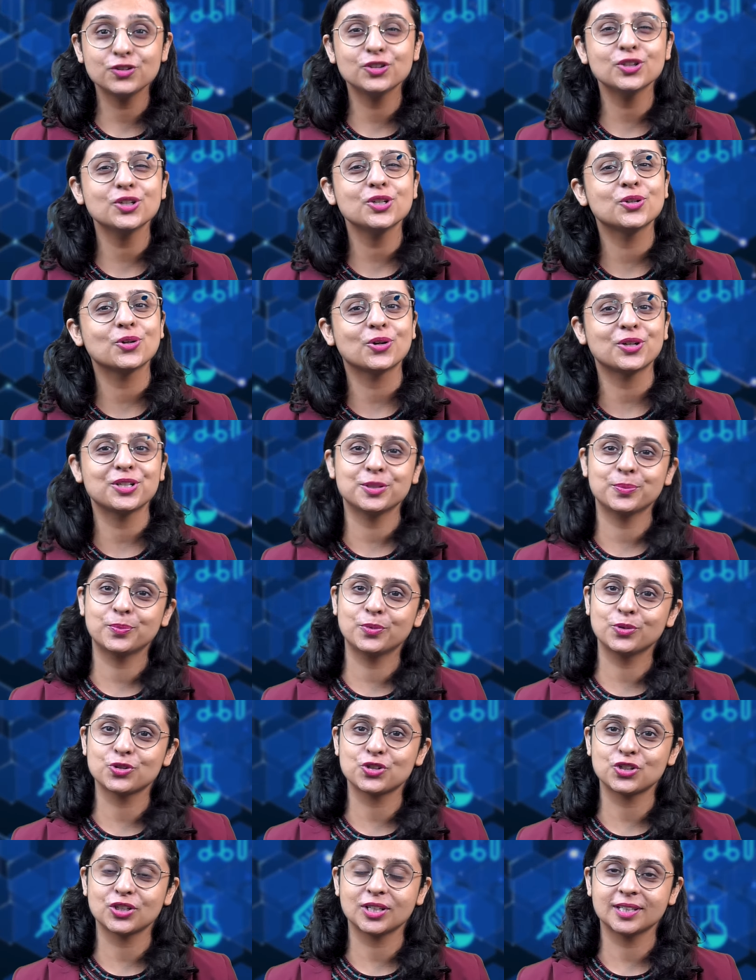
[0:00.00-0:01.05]
you're not
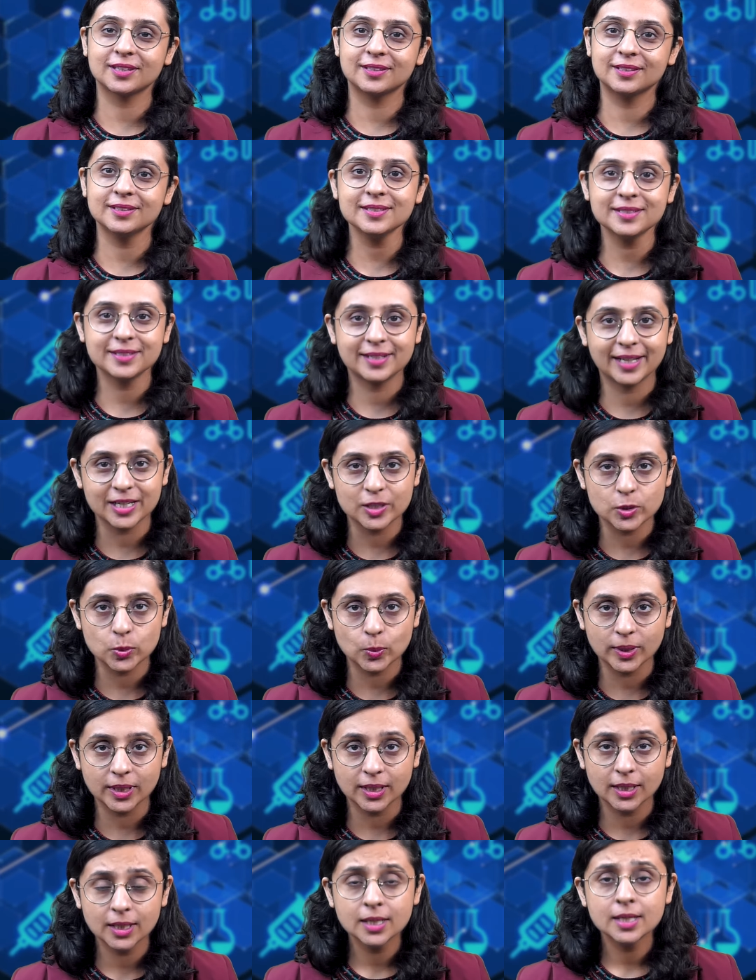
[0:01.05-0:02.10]
approaching it the right
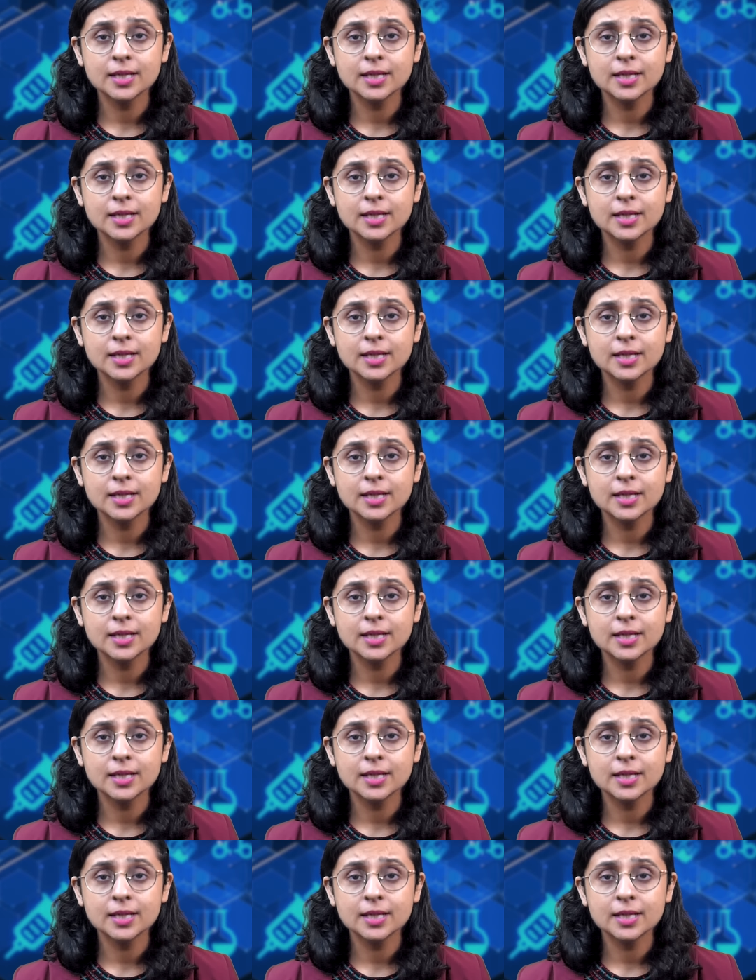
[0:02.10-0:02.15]
way.